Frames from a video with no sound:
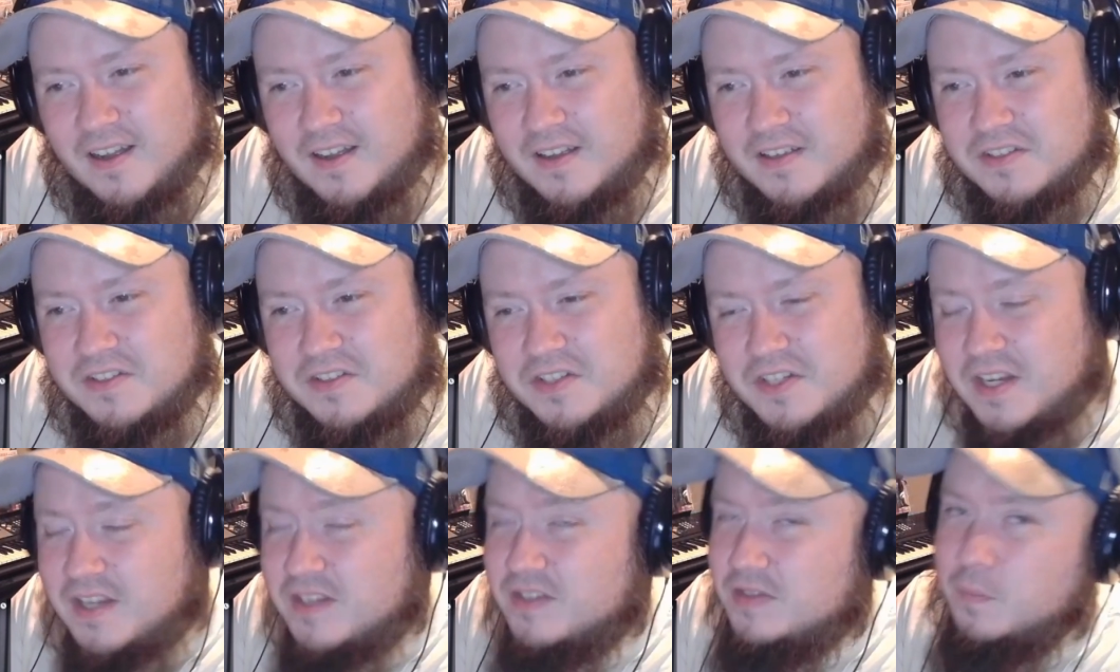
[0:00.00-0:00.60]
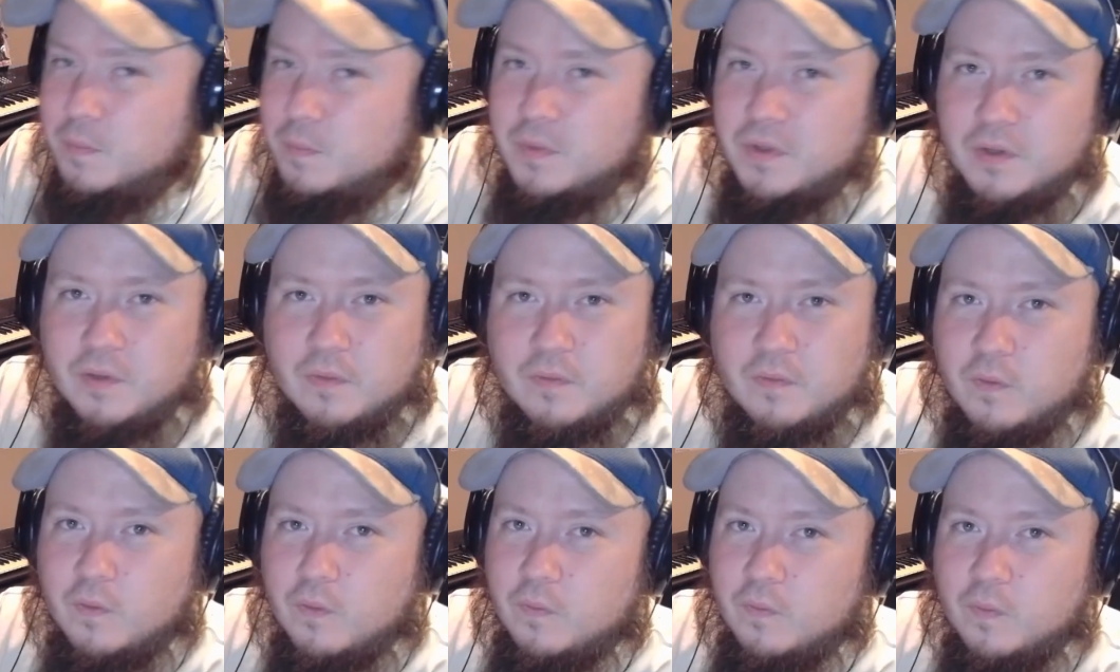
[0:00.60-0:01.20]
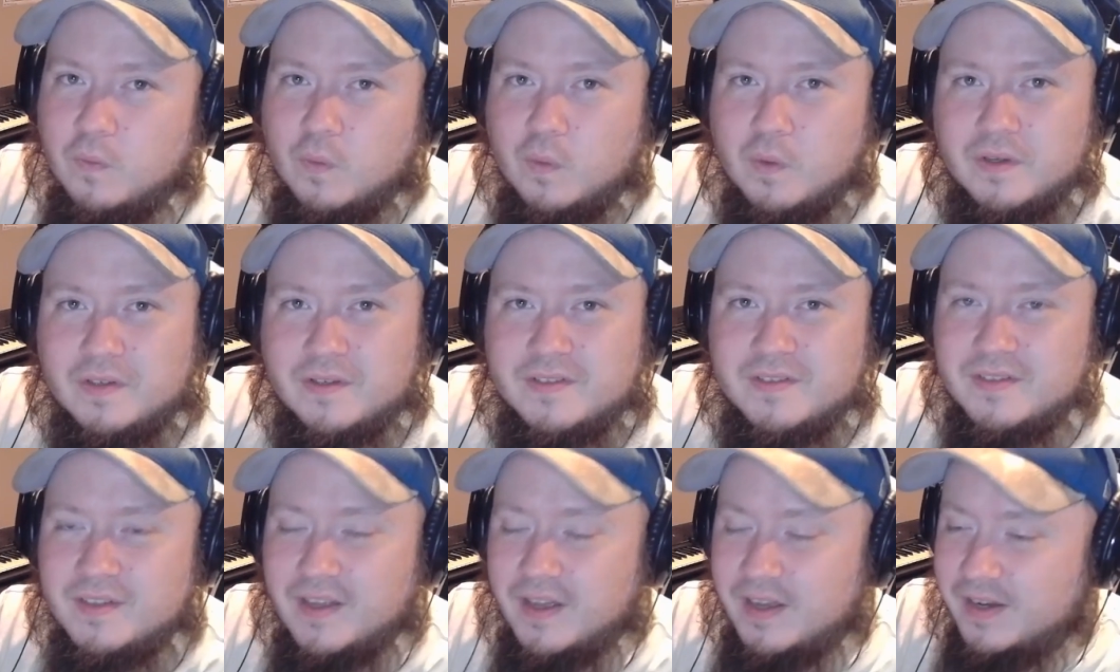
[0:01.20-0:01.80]
She has a beautiful voice.
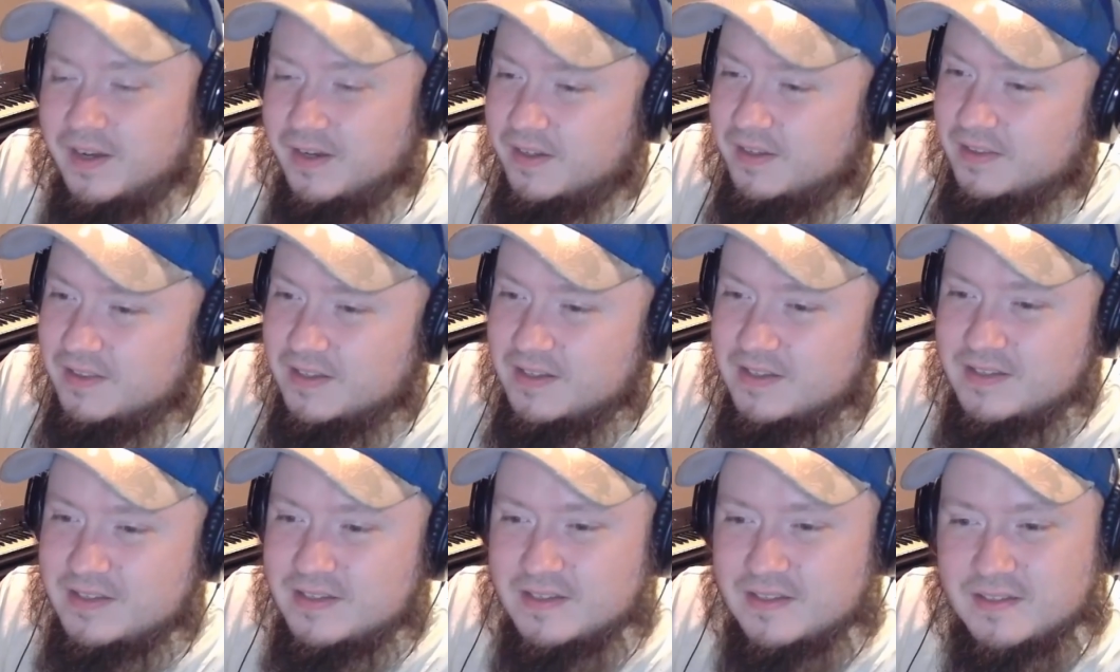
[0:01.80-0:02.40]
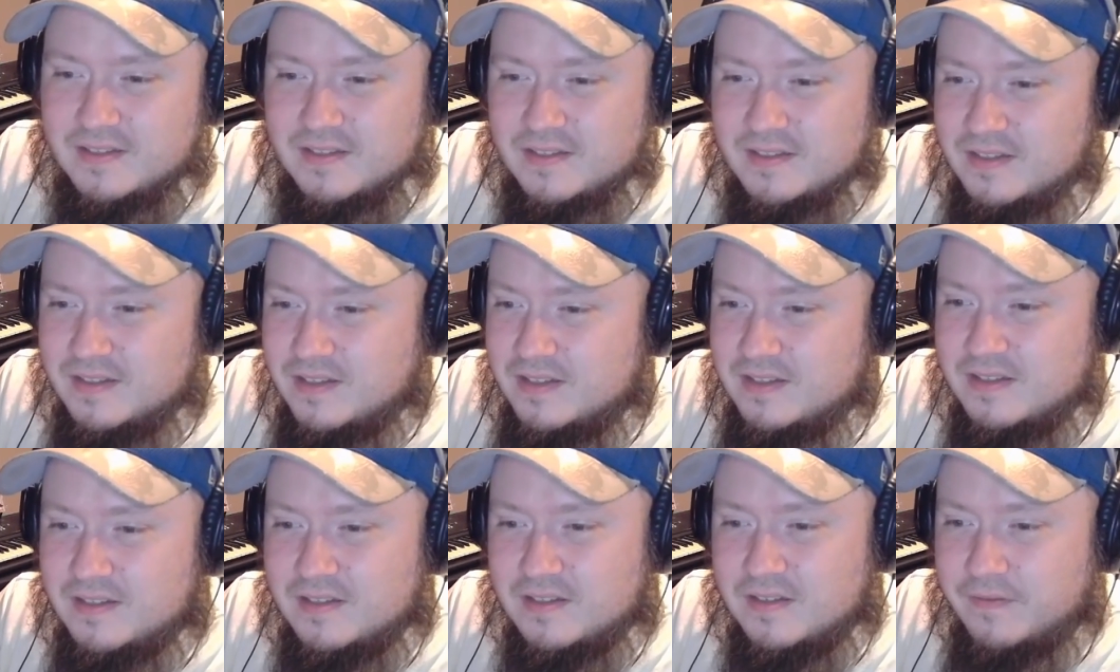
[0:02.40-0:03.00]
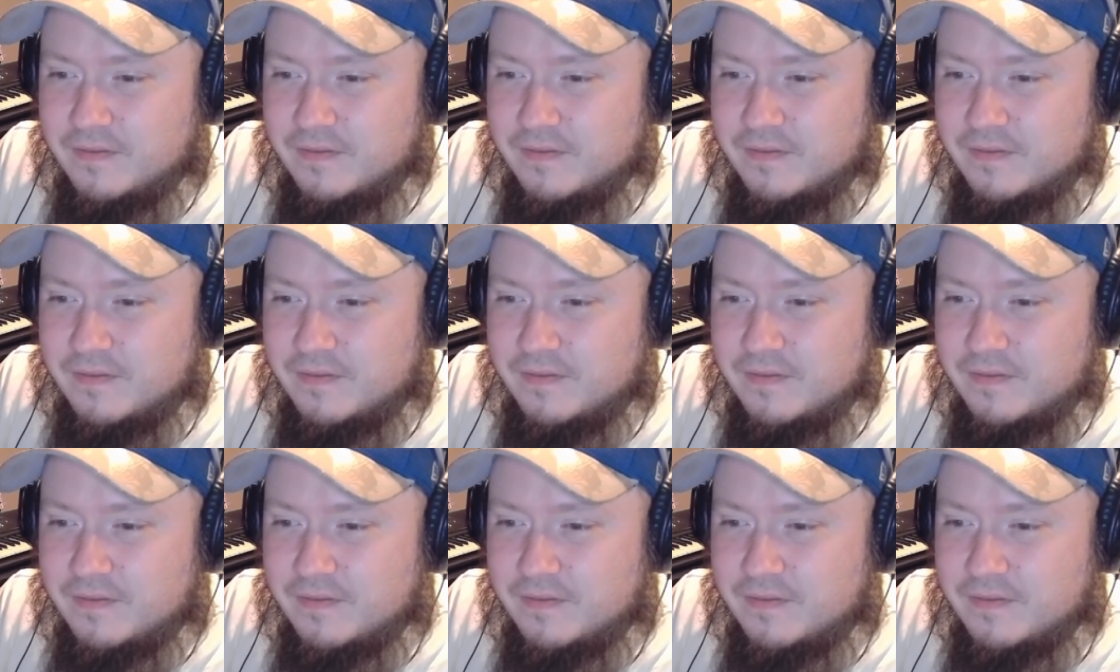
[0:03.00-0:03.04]
Like, this is this is a